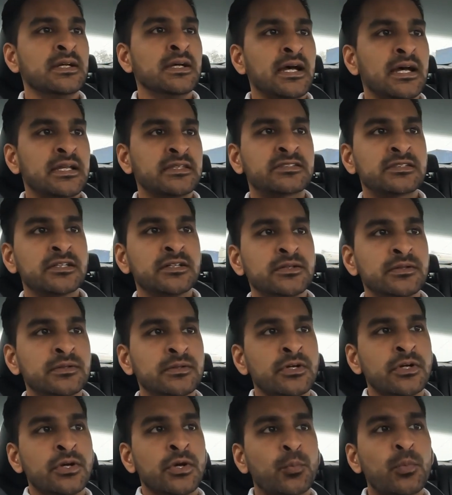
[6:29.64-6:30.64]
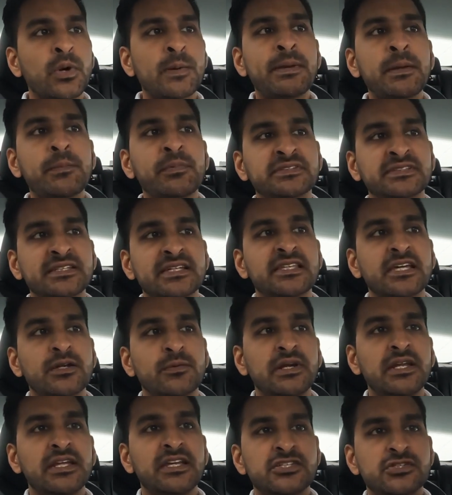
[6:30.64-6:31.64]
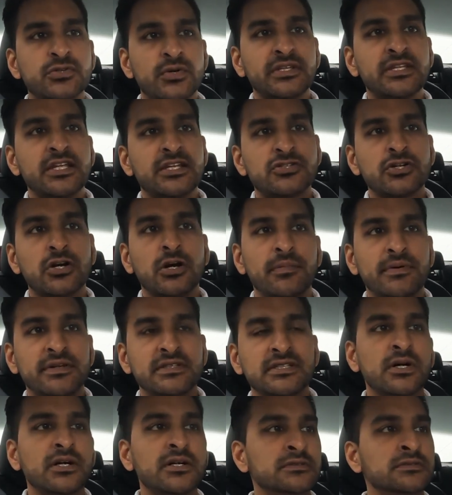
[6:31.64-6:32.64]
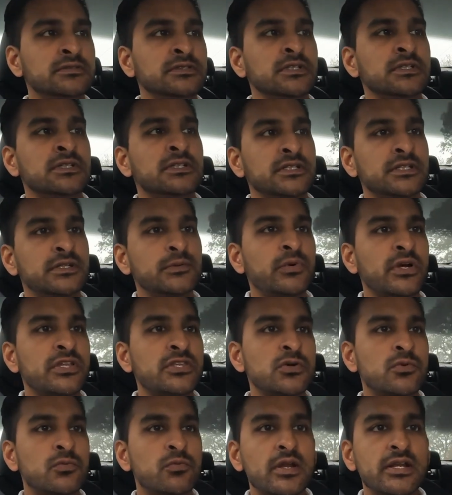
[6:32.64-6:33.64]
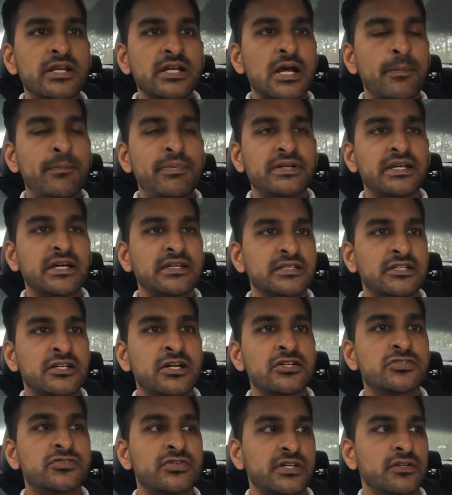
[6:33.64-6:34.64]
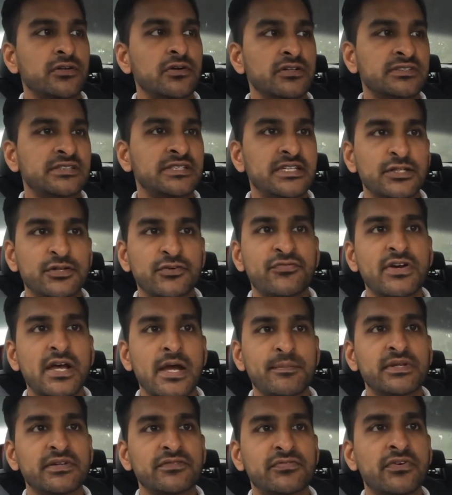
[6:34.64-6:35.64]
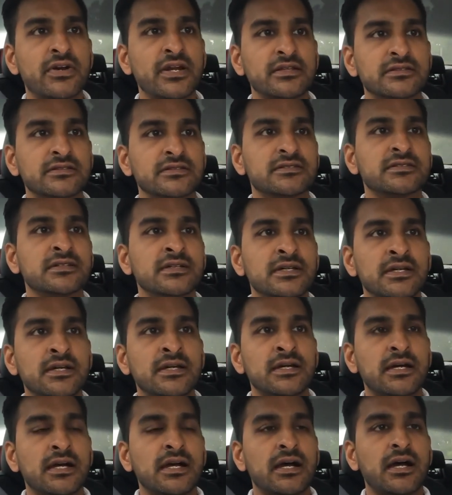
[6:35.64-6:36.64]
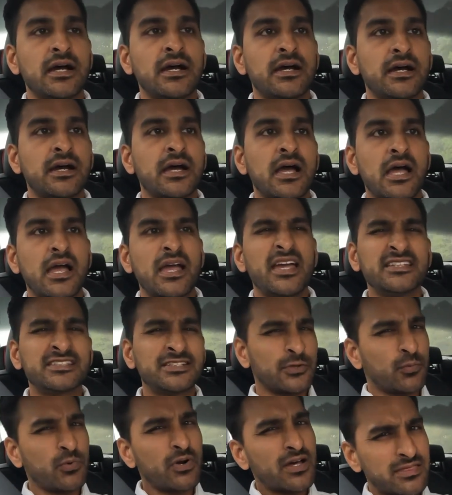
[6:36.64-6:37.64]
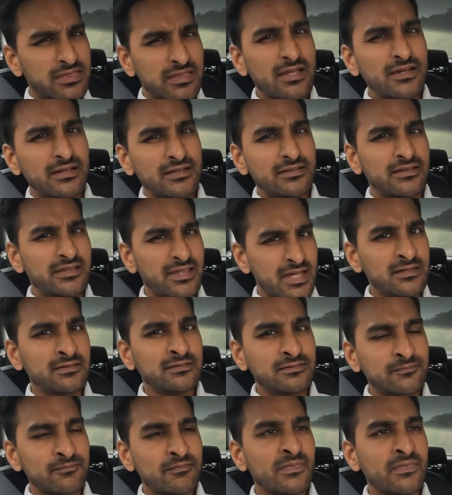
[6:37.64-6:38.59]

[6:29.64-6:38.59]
And so when people say they really enjoy their job as well, when you're running up and down the country and not seeing your family and friends, is it worth it then?